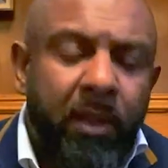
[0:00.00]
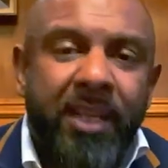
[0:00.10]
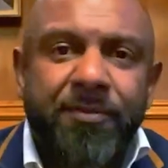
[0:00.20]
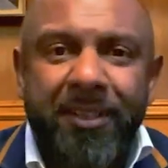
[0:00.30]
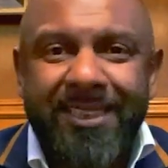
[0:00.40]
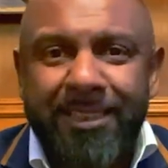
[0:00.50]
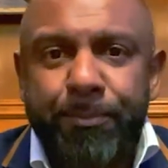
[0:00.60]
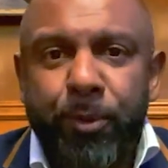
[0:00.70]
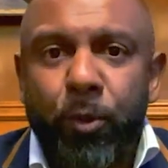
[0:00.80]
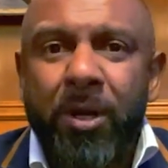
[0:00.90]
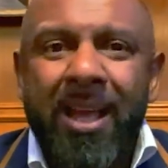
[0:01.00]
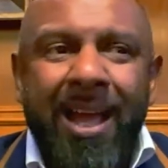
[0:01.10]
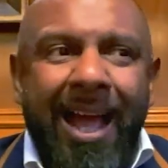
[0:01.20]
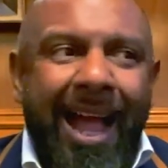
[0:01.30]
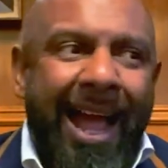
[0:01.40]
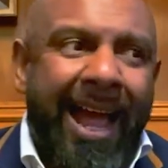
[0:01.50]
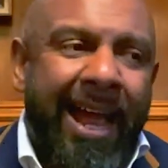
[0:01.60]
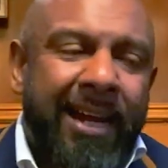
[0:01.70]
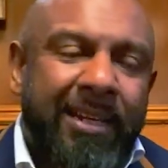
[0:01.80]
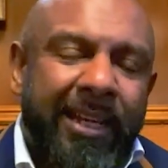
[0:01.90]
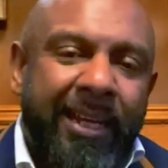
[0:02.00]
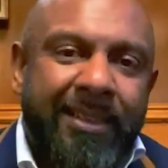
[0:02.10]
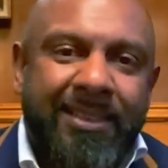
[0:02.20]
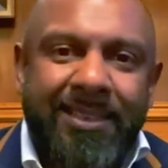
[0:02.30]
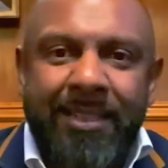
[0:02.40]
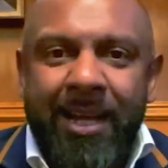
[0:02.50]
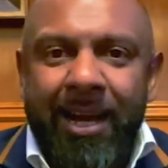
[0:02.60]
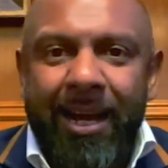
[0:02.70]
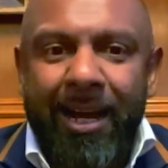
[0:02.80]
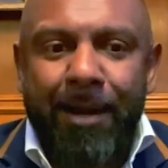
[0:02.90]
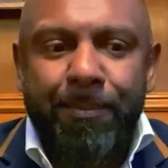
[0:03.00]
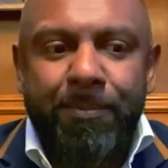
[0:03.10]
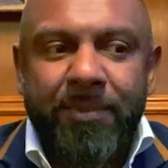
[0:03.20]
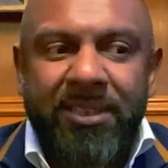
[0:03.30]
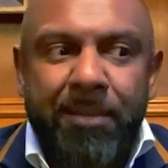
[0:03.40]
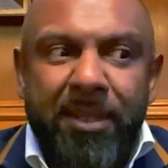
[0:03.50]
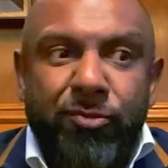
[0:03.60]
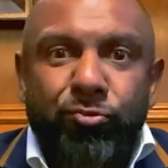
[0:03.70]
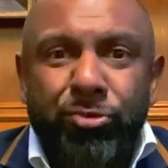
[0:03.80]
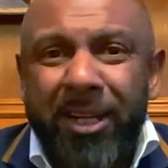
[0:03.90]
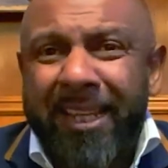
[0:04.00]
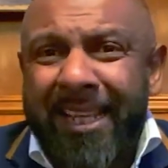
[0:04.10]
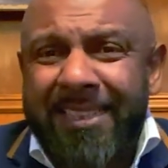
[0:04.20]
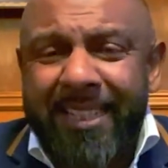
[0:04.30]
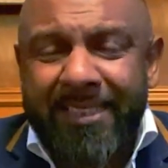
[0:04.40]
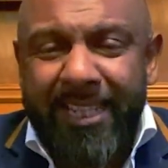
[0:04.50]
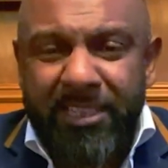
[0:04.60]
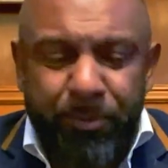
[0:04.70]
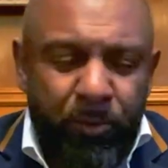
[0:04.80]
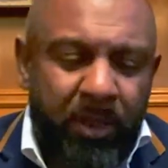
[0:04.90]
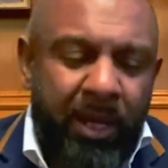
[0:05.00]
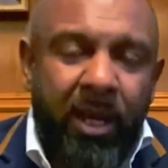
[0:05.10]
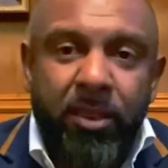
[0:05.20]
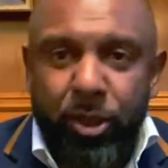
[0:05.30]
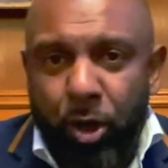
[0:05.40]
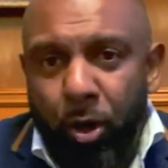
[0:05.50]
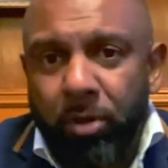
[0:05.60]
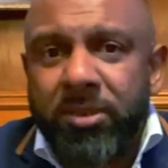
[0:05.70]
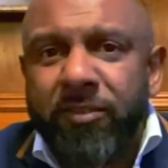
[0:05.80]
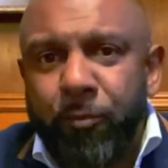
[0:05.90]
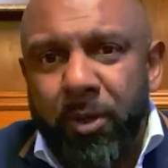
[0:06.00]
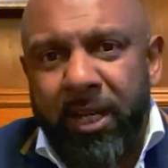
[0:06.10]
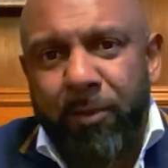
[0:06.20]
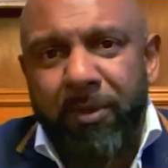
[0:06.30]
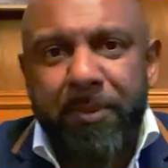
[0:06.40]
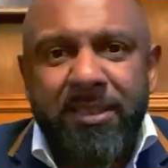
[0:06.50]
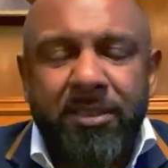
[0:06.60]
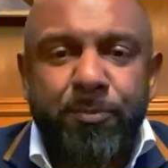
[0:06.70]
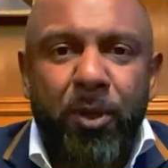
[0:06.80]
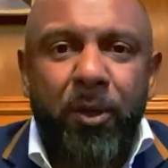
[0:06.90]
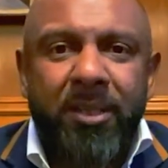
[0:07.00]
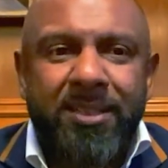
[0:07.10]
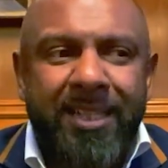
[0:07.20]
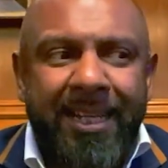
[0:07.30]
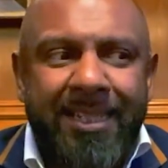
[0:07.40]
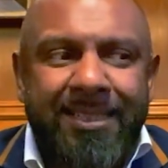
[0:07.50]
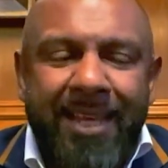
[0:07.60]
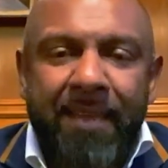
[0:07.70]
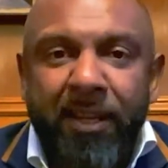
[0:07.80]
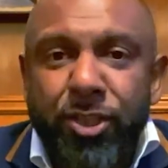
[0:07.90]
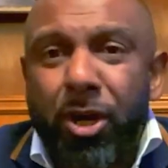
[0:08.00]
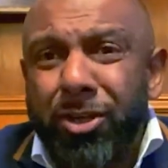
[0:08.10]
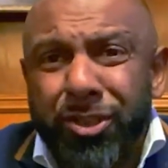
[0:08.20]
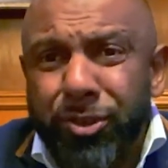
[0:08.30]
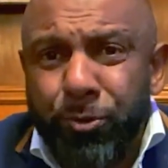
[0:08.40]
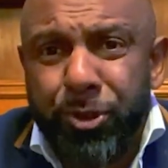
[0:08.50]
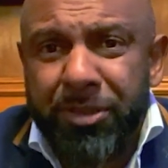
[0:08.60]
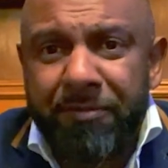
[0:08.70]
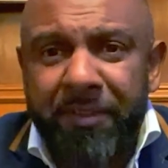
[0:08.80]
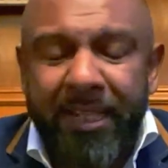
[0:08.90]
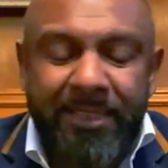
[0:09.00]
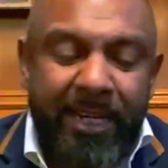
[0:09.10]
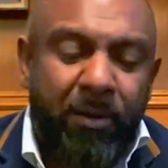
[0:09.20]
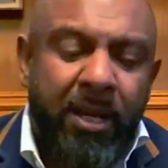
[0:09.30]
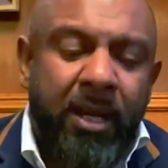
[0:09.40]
it's very simple, and it's something that's really easily accessible. The cons of working with business brokers is that they charge extortionate fees. Now,